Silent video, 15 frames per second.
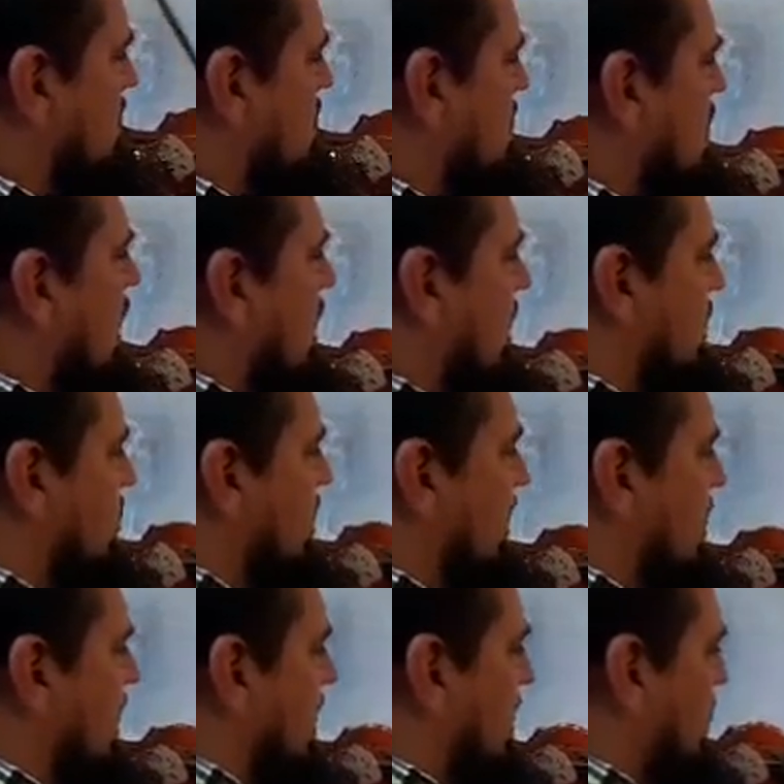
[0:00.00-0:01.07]
All right, so I
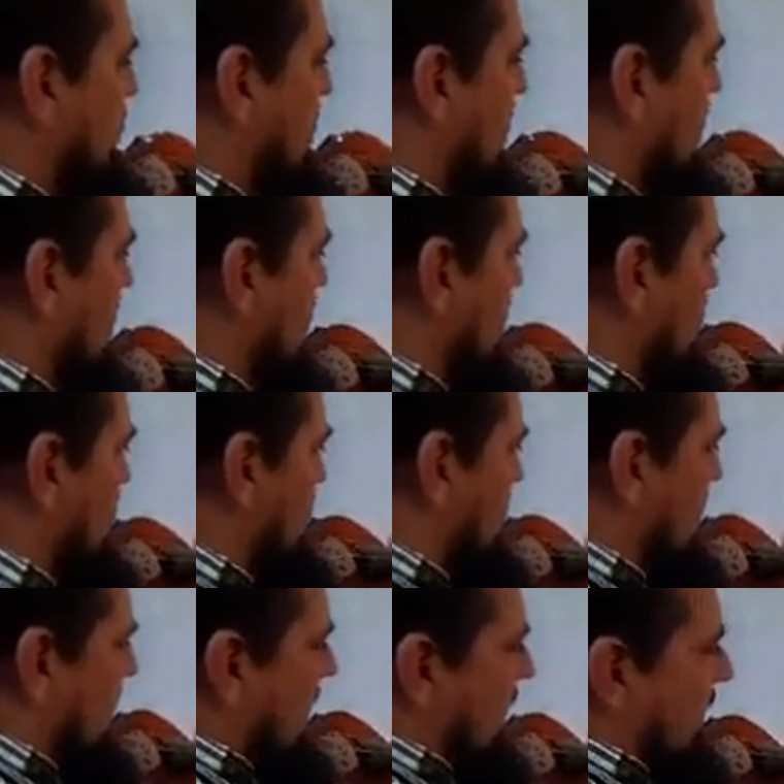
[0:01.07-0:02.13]
did up to here,
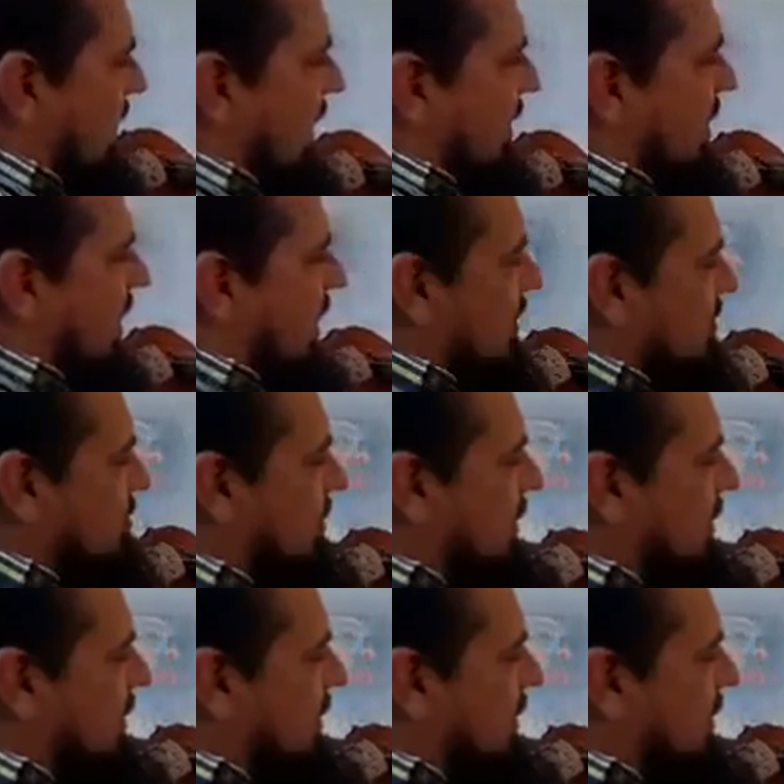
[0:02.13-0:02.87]
and I kind of lost